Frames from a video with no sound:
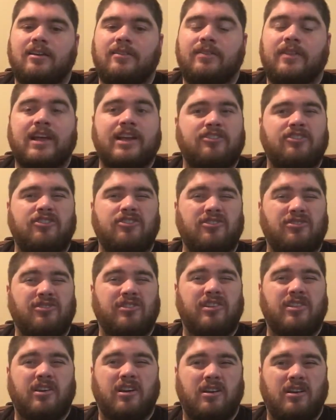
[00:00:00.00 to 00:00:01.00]
That's
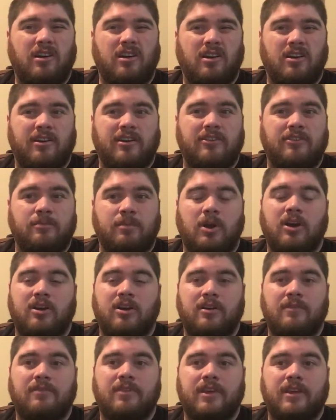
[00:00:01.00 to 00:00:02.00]
usually the hardest
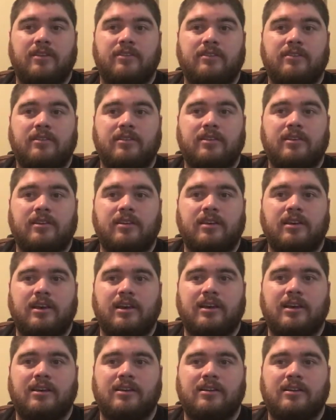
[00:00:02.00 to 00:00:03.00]
part of this,
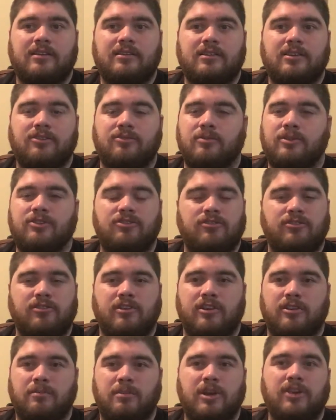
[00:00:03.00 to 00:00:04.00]
because once you
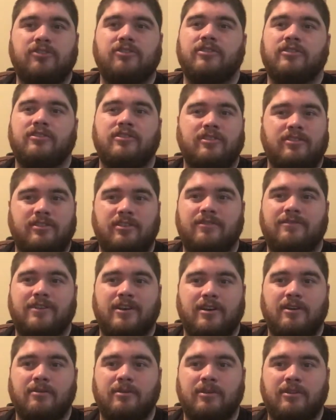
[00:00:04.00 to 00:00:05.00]
draw the picture, it's easy to
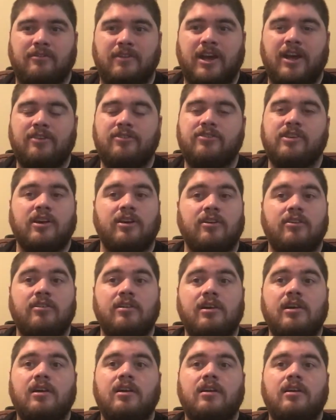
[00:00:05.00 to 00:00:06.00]
figure out where the values go.
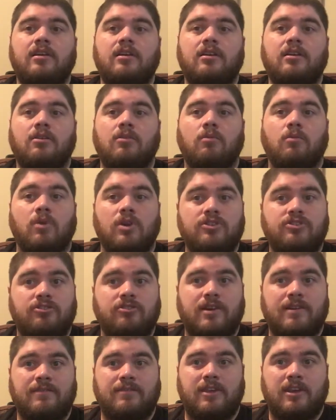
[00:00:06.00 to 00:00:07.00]
Once
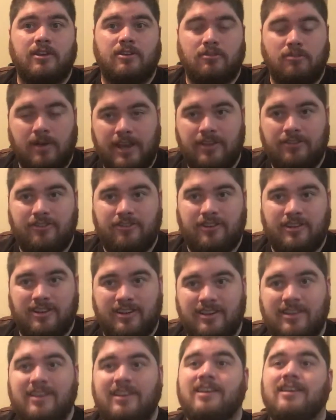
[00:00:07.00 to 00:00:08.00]
you have the
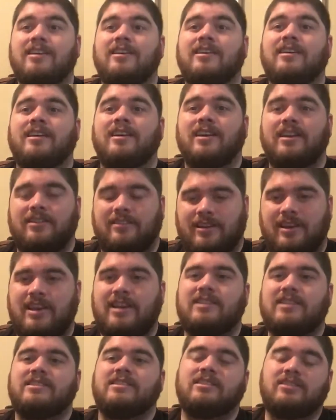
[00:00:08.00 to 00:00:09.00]
equation, it's
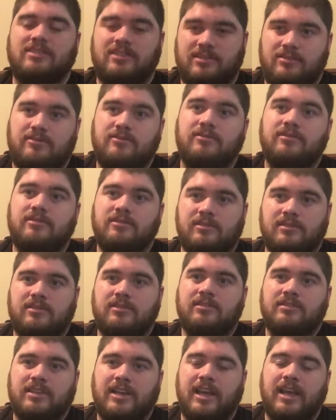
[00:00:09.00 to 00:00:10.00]
easy to
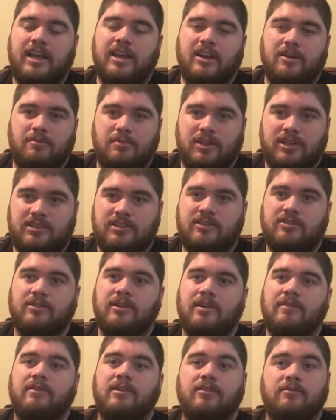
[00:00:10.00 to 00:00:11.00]
take an implicit
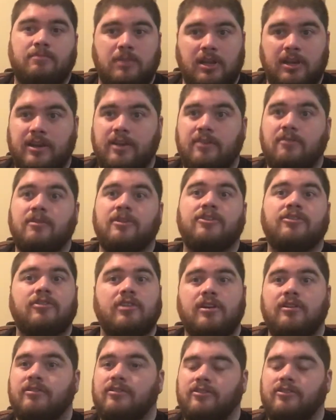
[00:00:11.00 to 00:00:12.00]
derivative, plug in what you
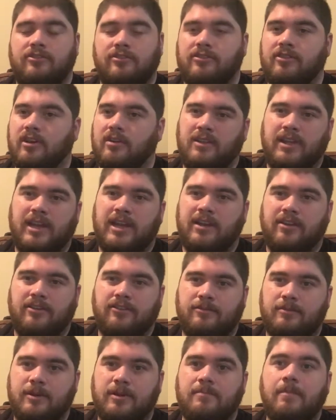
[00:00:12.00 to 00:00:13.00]
know, and just solve like
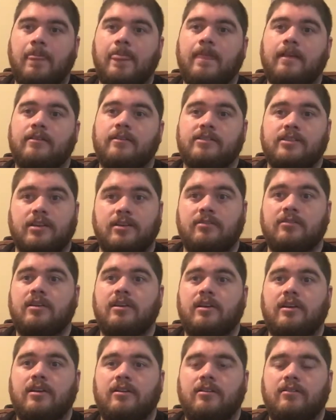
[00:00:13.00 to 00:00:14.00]
algebra. So
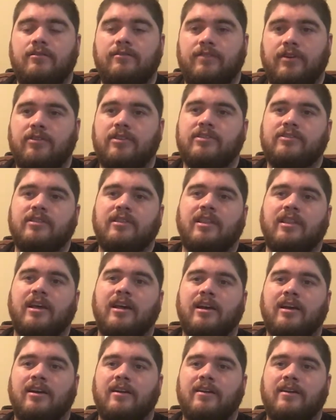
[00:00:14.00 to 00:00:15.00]
focus a
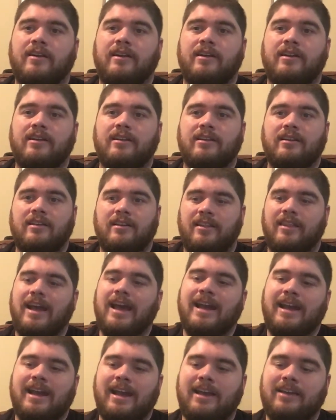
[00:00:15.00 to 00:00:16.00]
lot on
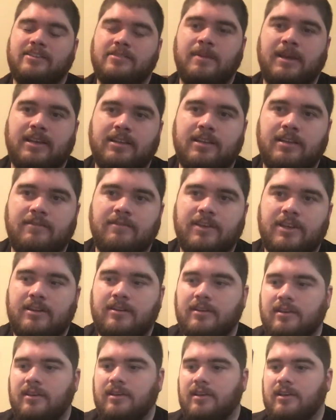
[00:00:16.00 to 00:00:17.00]
that aspect of it.
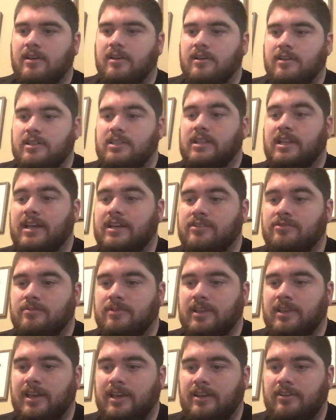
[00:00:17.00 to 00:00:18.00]
So that is
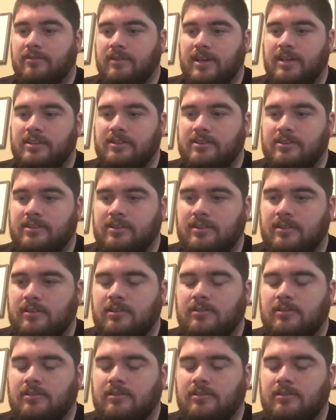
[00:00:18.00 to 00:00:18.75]
related rates.